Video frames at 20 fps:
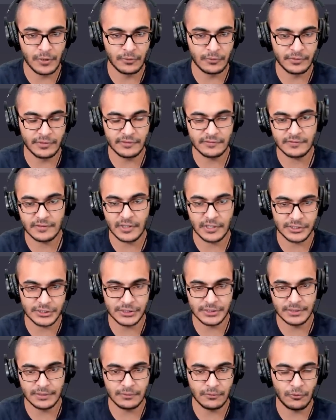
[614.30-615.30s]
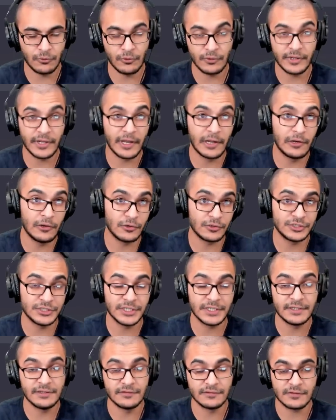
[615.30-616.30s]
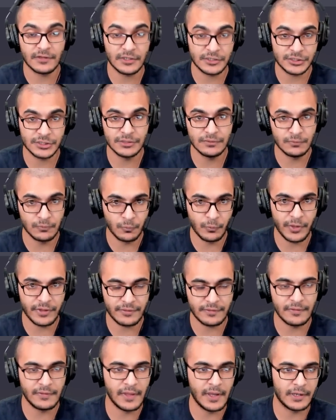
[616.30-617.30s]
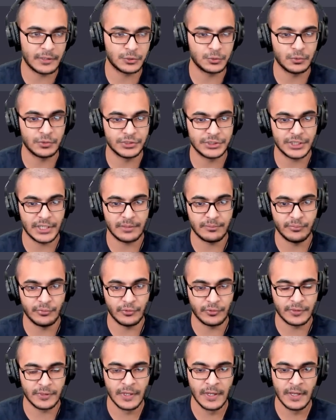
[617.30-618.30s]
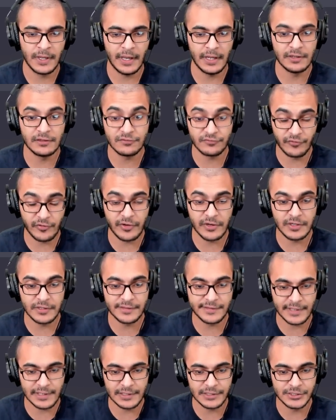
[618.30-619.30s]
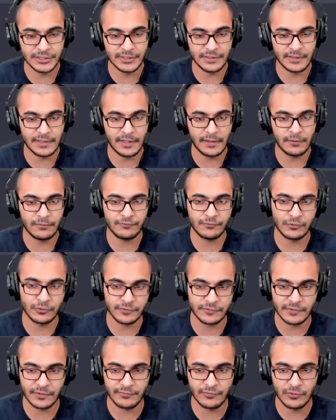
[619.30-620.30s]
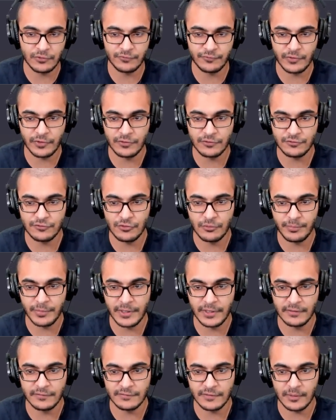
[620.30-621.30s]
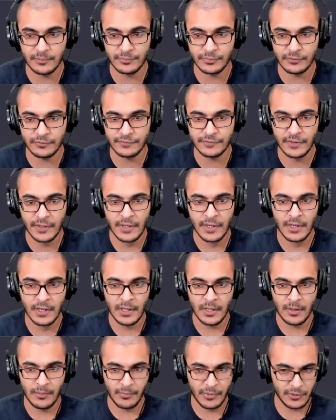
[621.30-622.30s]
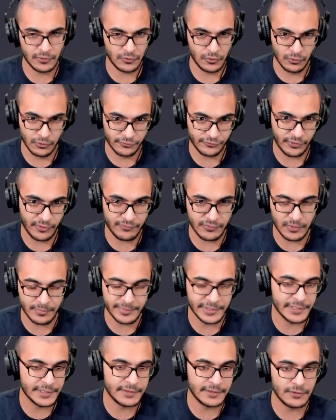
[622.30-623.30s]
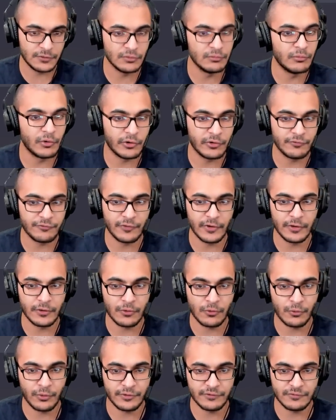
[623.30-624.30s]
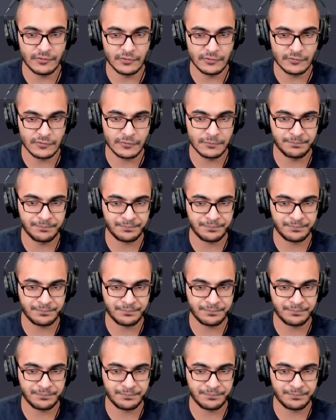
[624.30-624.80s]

discussion or dialogic discussion with the actual chatbot. And it's very intelligent. Now, of course, I've used very stupid examples, but you also have the ability to modify your questions.